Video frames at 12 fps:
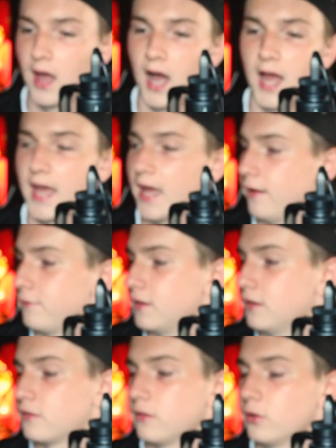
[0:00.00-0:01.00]
I have
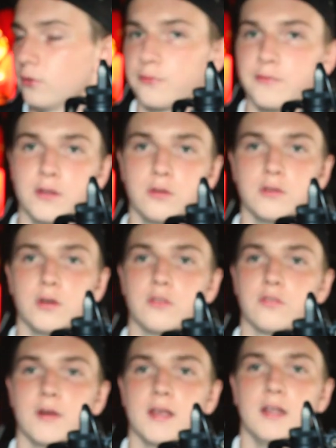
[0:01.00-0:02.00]
these little field
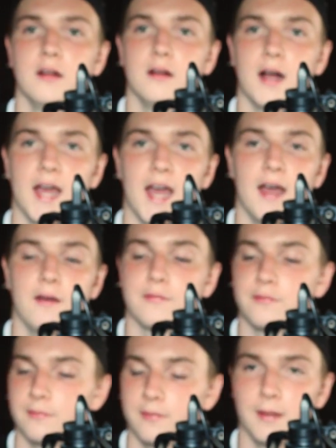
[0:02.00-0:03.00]
notes right here. I have
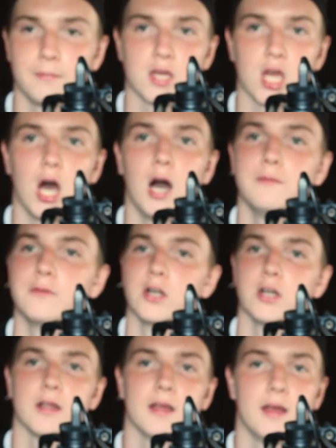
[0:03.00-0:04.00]
them
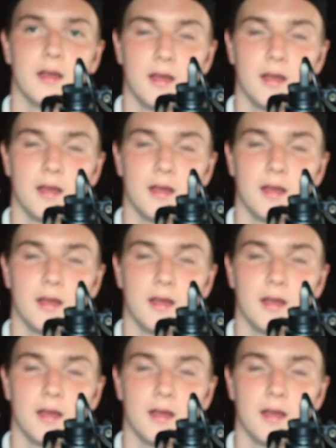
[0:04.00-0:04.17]
covered